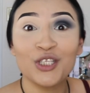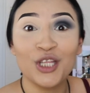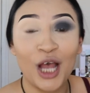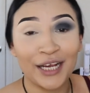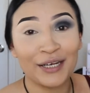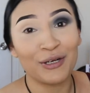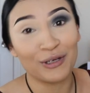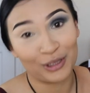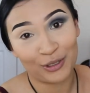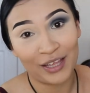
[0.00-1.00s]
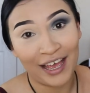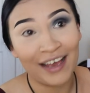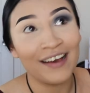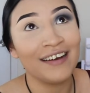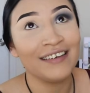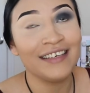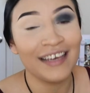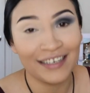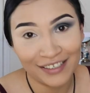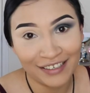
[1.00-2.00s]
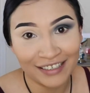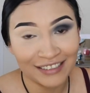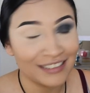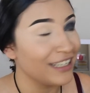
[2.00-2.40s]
not gonna go through that again, you guys.